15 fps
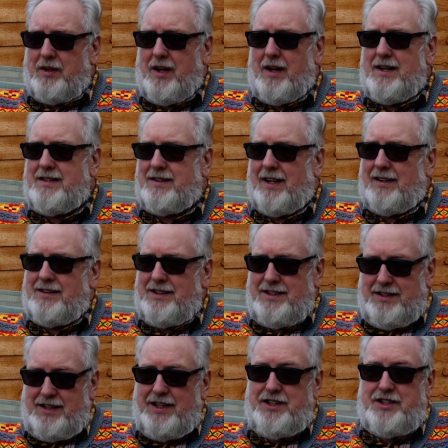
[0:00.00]
I started
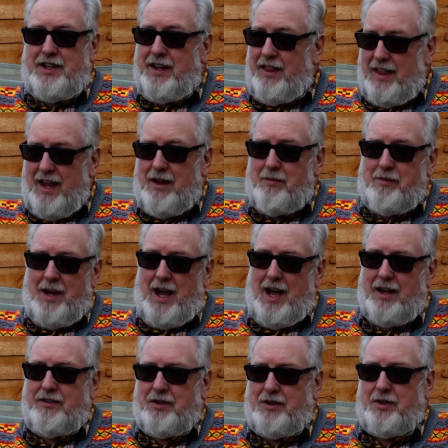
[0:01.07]
teaching them
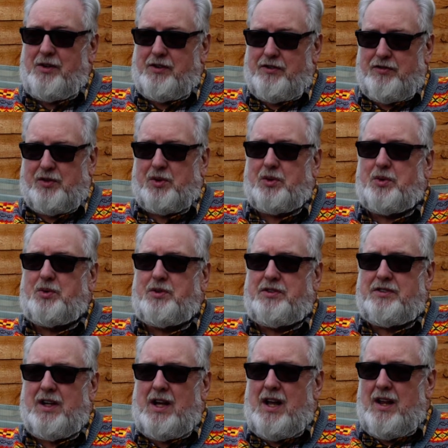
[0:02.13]
how to do the falls,